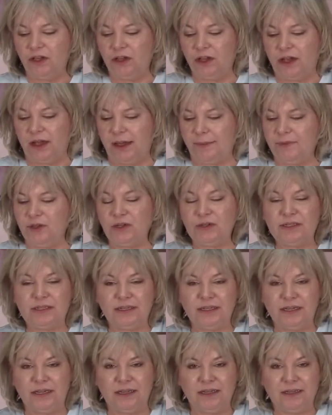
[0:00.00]
I'm
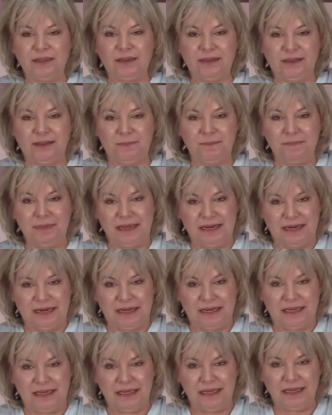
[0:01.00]
using the
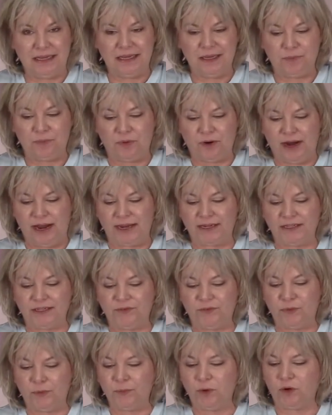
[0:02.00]
mini
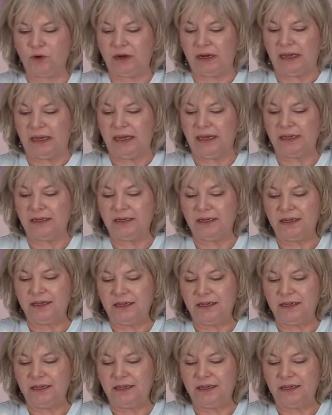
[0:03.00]
press from Cricut.